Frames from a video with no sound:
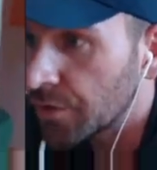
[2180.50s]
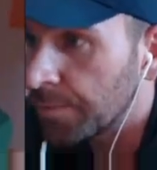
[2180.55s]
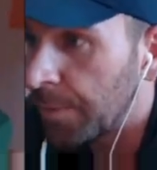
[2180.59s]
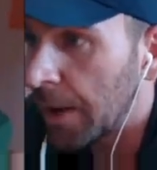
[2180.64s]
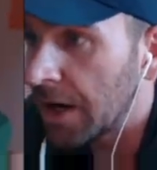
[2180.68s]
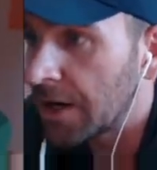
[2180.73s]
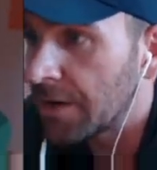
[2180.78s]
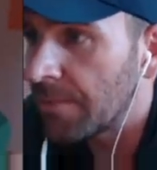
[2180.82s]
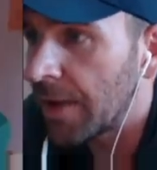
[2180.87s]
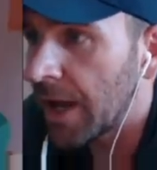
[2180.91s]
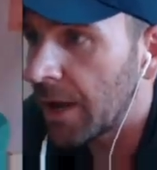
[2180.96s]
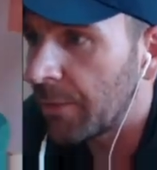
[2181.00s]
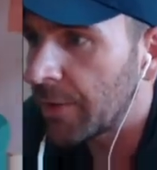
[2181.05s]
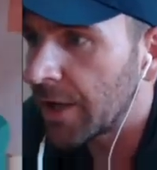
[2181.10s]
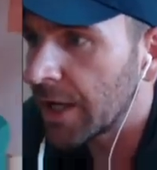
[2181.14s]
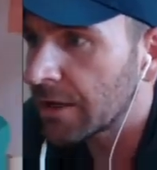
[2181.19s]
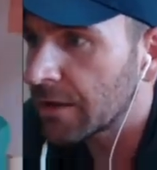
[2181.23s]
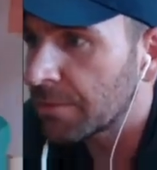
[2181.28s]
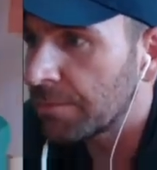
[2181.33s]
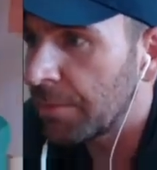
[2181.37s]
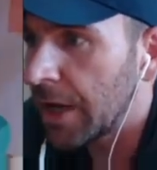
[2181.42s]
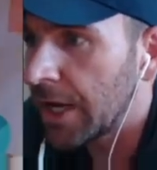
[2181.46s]
Spider-Man. We
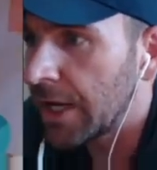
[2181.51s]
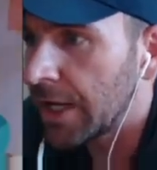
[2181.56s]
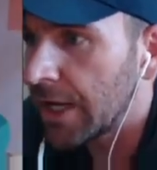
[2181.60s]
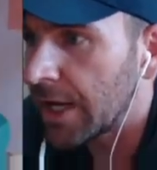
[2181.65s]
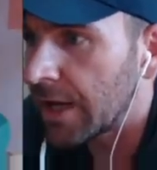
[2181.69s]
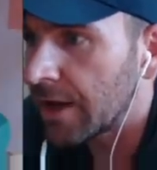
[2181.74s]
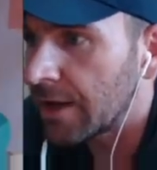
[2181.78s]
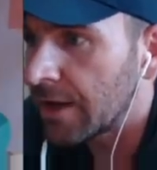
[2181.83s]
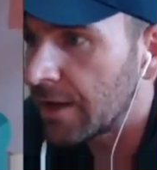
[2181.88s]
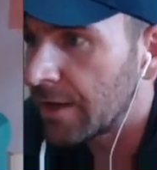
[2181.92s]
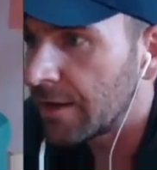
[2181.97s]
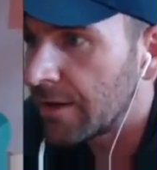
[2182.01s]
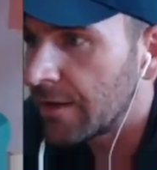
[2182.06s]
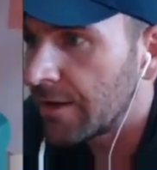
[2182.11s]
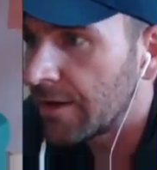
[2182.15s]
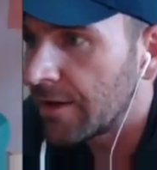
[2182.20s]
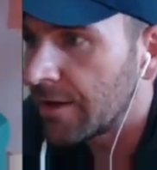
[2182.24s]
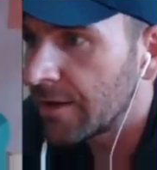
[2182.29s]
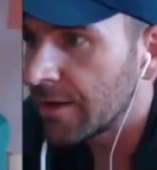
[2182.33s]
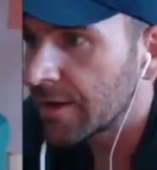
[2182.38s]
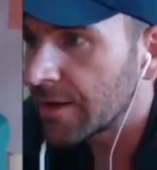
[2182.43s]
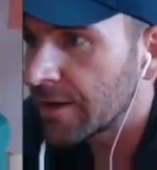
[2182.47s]
got Spidey.
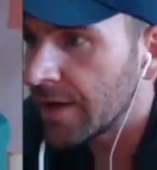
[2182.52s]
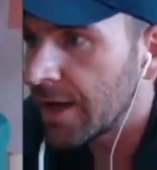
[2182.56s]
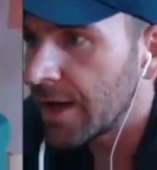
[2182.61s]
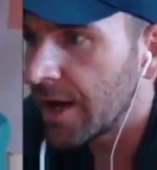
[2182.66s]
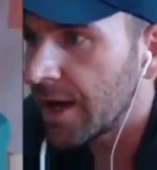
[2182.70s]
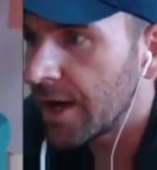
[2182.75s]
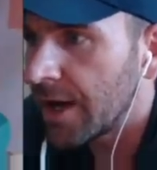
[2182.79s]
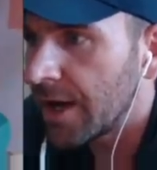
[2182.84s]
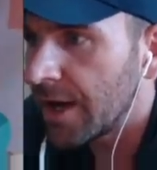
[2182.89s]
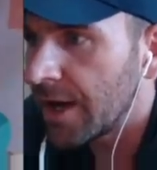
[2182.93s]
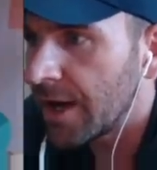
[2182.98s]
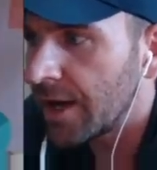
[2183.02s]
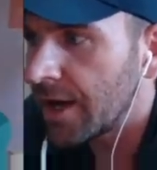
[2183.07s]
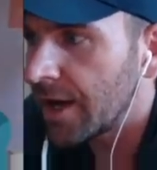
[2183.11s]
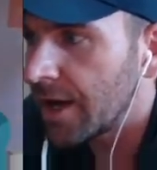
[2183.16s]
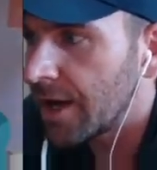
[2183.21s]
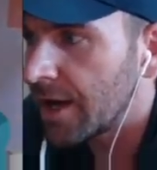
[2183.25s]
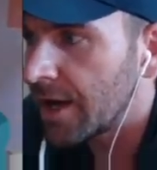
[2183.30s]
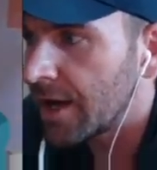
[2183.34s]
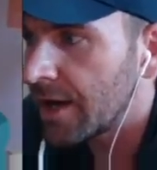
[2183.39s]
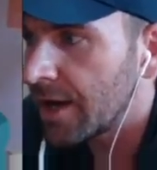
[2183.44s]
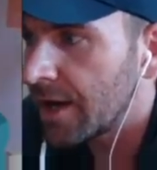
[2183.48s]

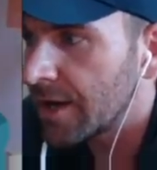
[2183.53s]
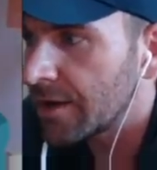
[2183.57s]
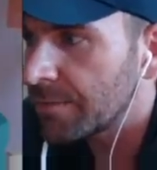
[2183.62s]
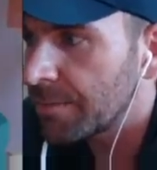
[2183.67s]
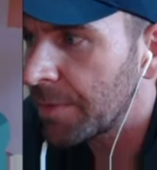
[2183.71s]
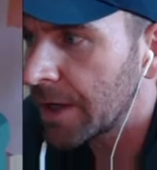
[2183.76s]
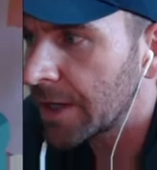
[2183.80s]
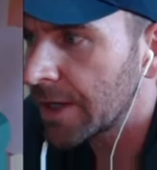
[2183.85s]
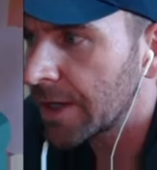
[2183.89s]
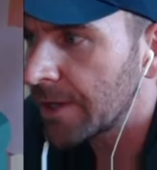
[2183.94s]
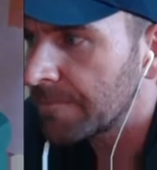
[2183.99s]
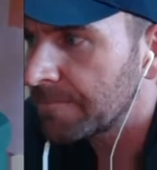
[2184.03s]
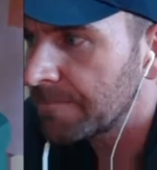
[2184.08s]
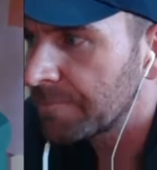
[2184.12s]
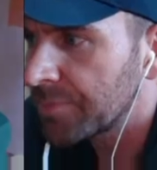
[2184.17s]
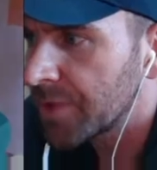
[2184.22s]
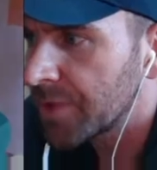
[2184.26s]
Yay, Spidey.